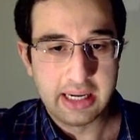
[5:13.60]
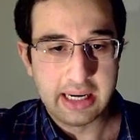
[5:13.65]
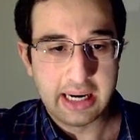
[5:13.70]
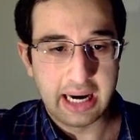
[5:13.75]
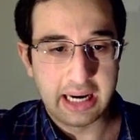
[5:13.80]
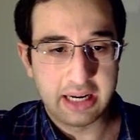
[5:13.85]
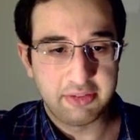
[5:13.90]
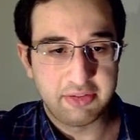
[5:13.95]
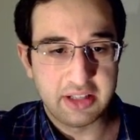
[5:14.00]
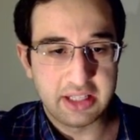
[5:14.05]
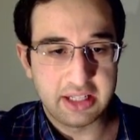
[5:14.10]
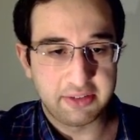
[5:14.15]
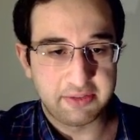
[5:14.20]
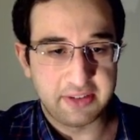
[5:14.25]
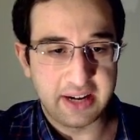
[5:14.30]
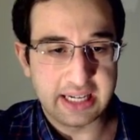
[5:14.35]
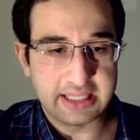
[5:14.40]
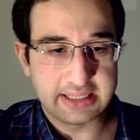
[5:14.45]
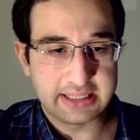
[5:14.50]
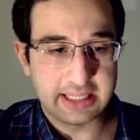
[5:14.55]
And if he
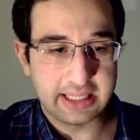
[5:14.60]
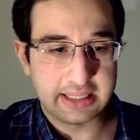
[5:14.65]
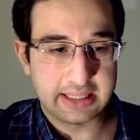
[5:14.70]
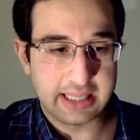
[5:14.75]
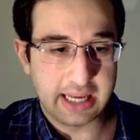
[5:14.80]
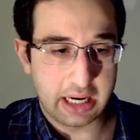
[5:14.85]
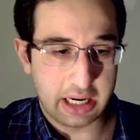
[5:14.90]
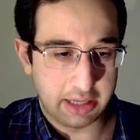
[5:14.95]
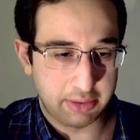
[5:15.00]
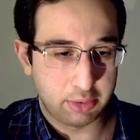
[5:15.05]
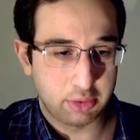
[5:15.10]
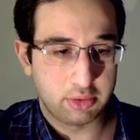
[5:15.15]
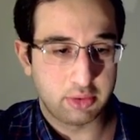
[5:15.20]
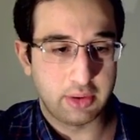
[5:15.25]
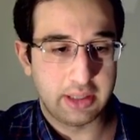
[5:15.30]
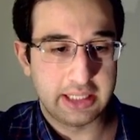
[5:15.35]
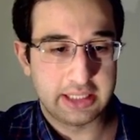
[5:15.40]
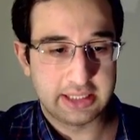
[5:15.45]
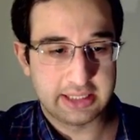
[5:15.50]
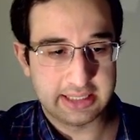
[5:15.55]
defends it, then I will go
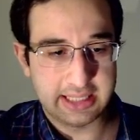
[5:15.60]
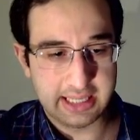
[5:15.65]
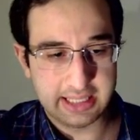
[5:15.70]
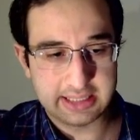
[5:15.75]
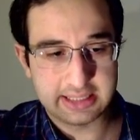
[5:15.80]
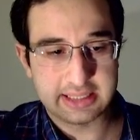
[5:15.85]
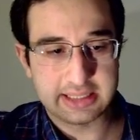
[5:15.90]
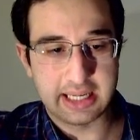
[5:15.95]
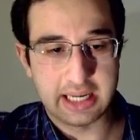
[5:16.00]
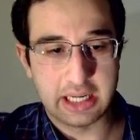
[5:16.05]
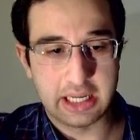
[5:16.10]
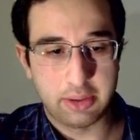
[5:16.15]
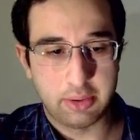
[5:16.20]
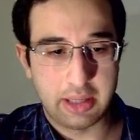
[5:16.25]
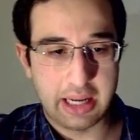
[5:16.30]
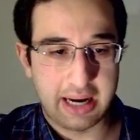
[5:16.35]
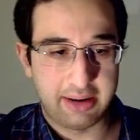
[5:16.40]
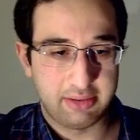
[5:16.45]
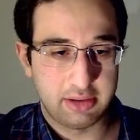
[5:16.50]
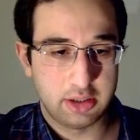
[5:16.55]
h6, and I will
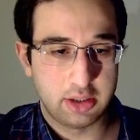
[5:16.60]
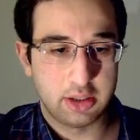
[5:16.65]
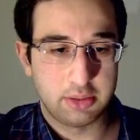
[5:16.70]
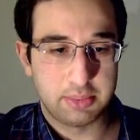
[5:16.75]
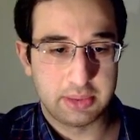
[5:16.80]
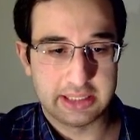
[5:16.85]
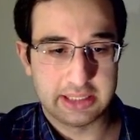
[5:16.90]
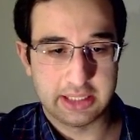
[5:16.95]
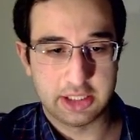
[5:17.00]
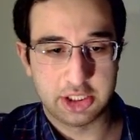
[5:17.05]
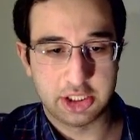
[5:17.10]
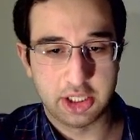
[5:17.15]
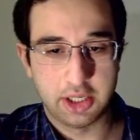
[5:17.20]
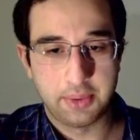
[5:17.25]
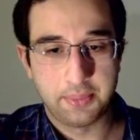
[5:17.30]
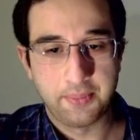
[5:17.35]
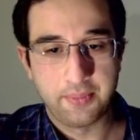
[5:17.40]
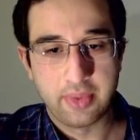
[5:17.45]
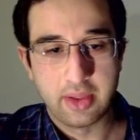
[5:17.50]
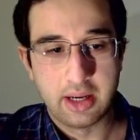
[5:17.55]
have a good position,
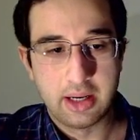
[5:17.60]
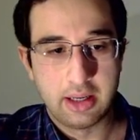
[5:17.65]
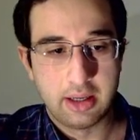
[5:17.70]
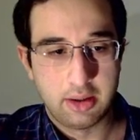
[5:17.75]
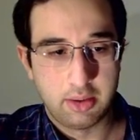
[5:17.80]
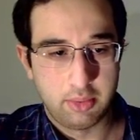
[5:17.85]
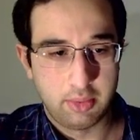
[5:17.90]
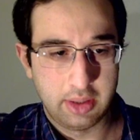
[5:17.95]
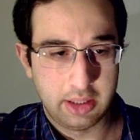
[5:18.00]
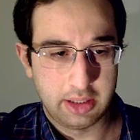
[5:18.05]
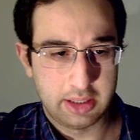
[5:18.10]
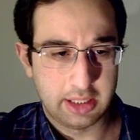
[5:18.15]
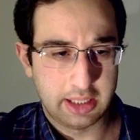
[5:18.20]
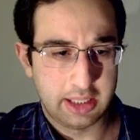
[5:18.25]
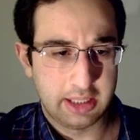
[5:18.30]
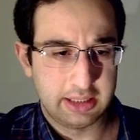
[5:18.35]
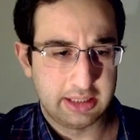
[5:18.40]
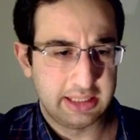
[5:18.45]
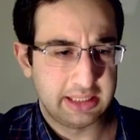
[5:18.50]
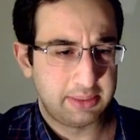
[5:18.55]
with
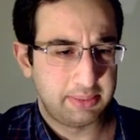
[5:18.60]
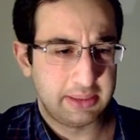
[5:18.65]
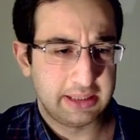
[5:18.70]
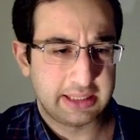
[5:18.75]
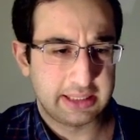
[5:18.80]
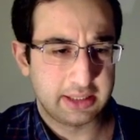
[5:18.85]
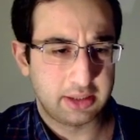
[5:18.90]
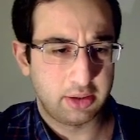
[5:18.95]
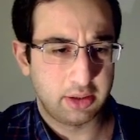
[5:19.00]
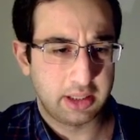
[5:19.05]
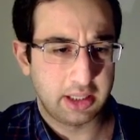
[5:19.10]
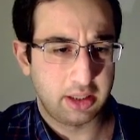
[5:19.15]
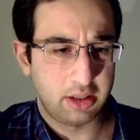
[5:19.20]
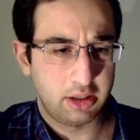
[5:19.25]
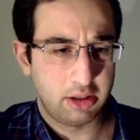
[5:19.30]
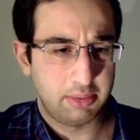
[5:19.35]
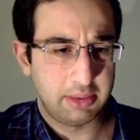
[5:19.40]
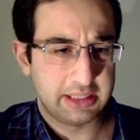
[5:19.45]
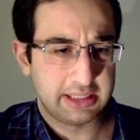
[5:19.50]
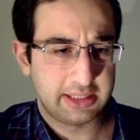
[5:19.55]
these pieces looking a
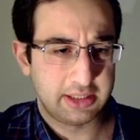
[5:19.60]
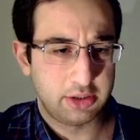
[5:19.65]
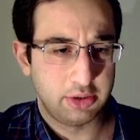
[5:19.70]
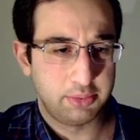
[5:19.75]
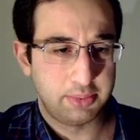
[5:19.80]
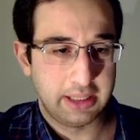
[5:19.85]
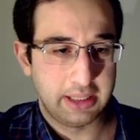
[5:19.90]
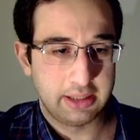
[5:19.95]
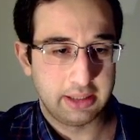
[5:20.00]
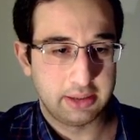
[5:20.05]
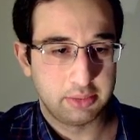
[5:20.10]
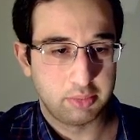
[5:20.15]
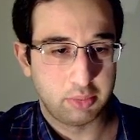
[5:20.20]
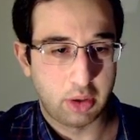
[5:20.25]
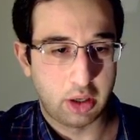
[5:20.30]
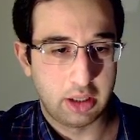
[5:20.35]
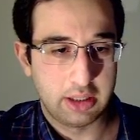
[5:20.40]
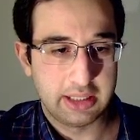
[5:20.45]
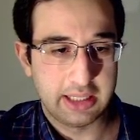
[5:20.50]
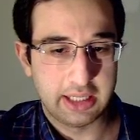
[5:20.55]
little bit stupid
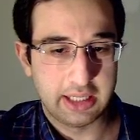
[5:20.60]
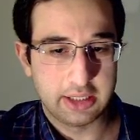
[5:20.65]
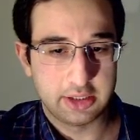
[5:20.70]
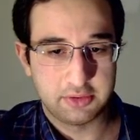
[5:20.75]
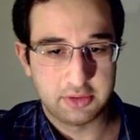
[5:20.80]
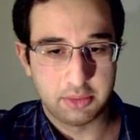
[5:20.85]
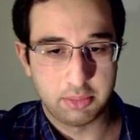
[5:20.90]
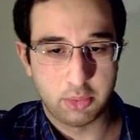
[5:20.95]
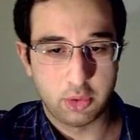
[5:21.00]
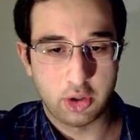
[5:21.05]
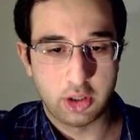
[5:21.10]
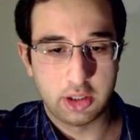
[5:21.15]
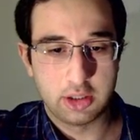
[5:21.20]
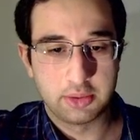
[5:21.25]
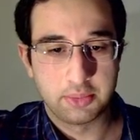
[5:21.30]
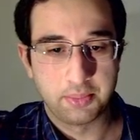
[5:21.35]
on the edge of the board.